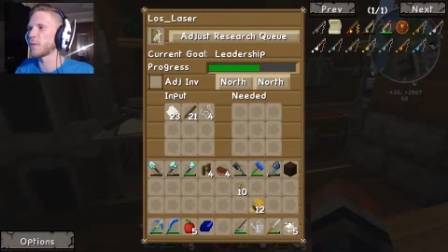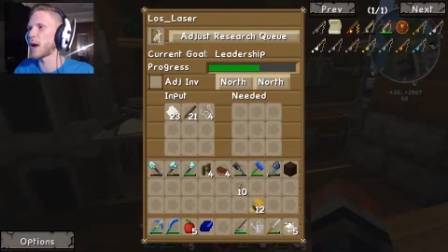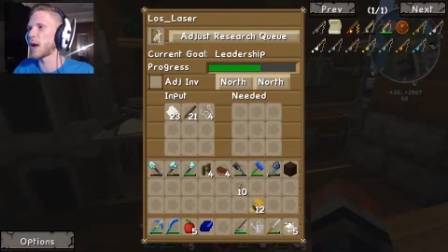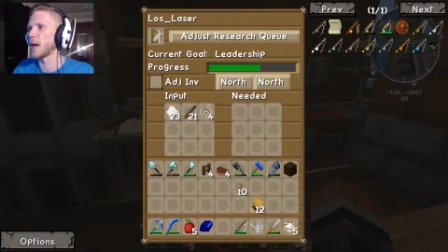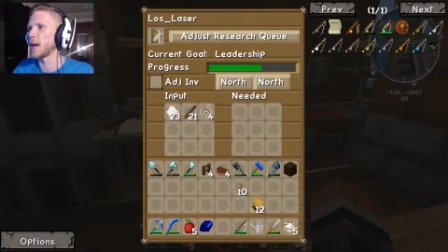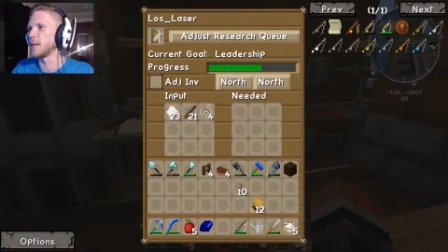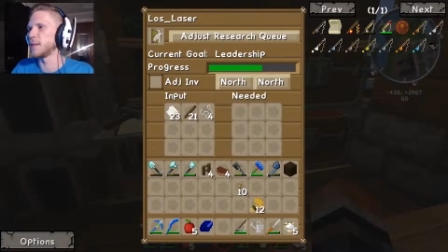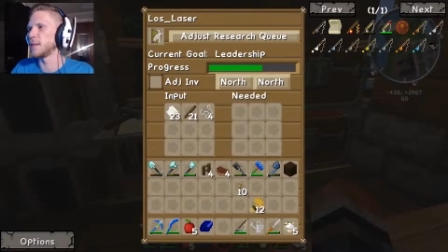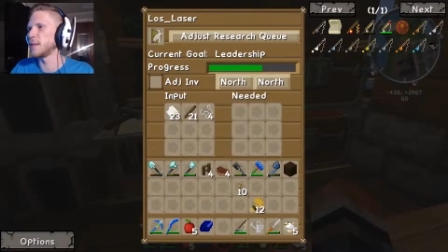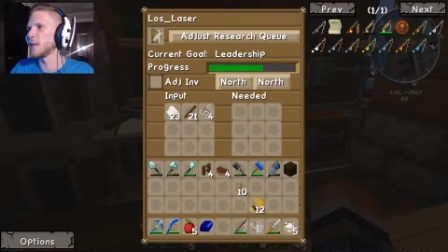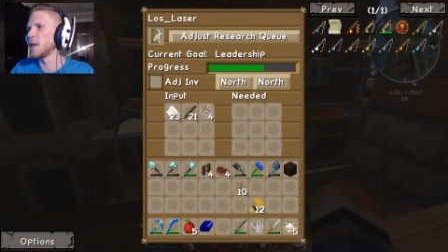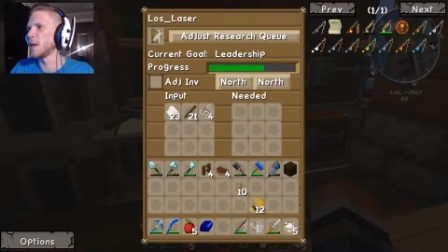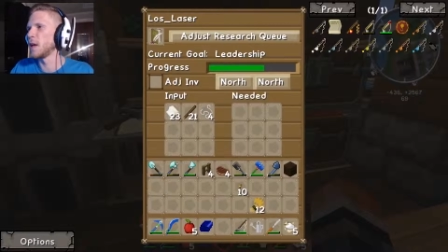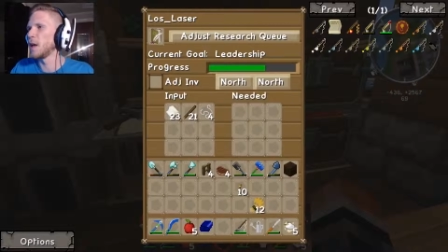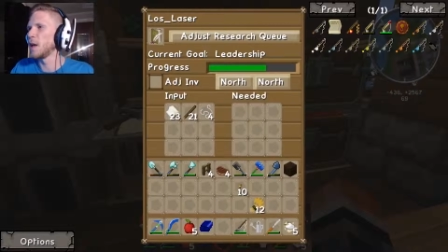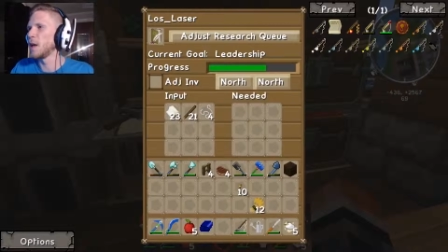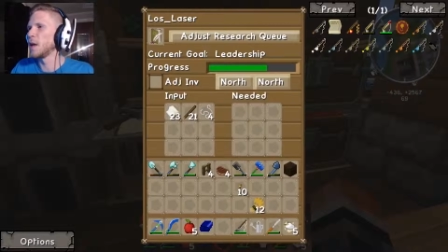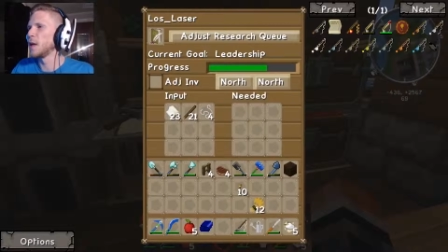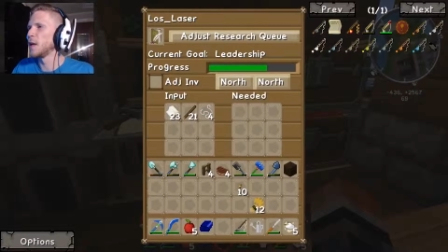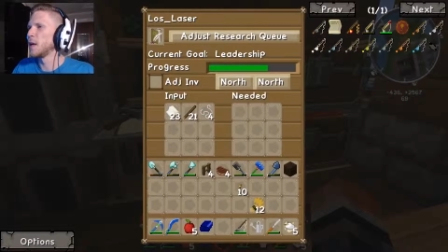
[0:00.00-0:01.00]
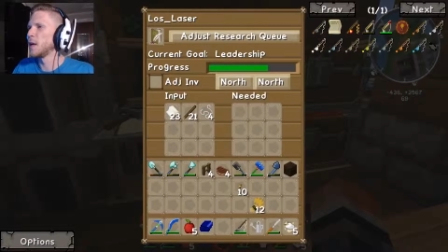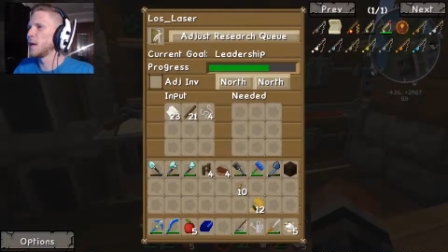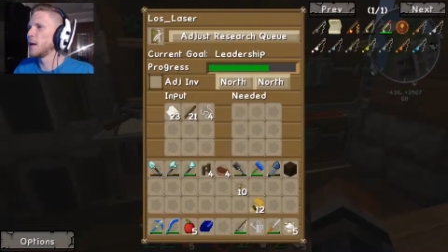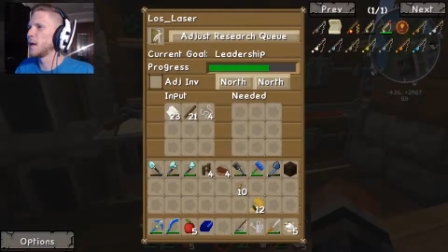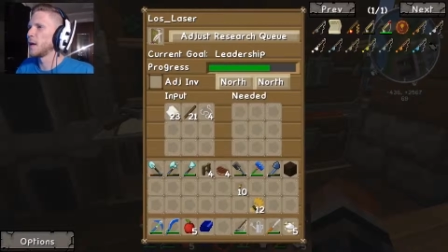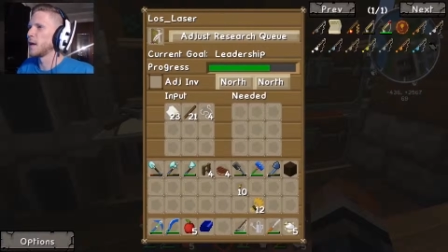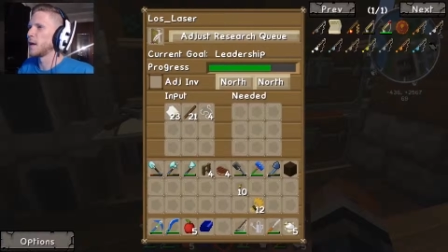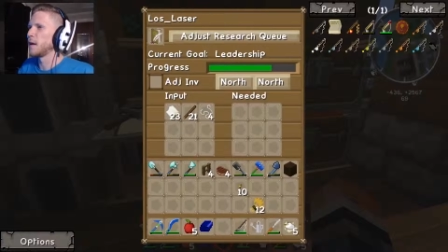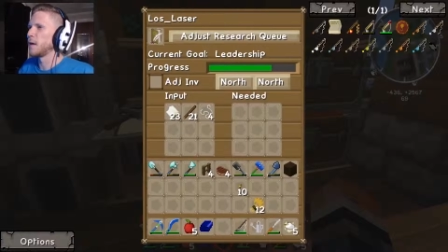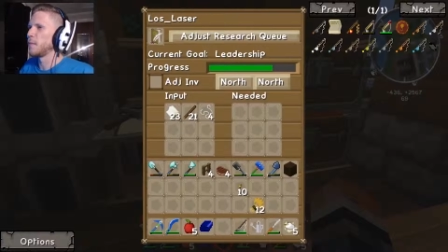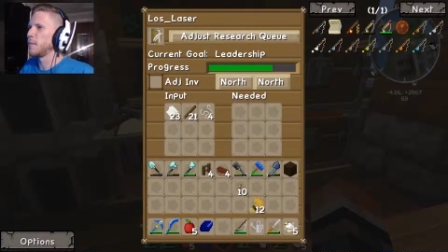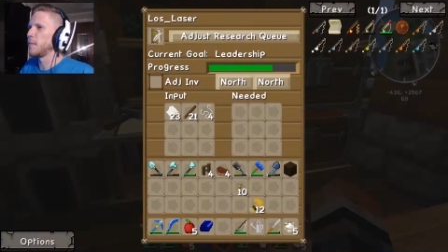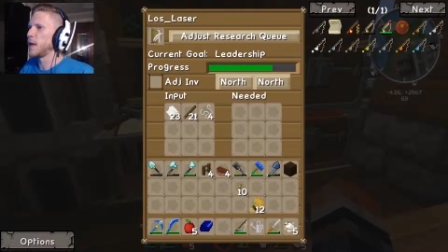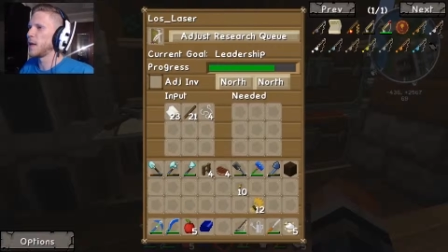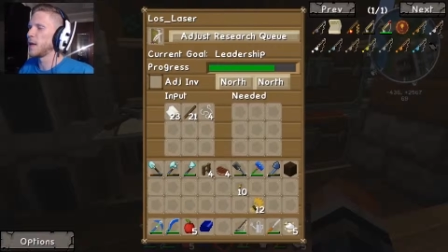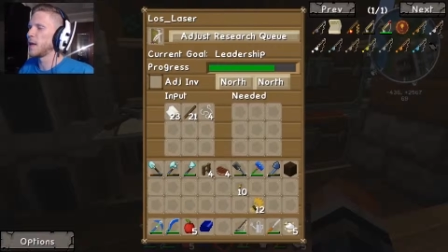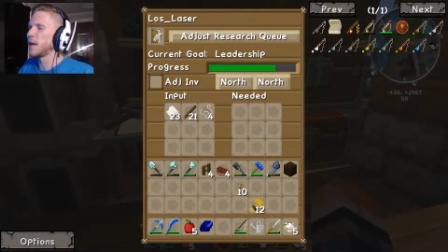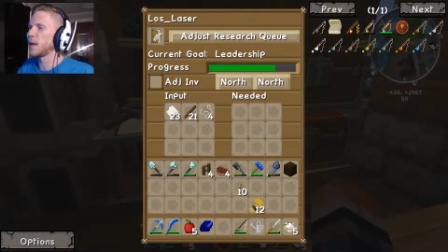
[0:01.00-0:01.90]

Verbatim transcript: rods make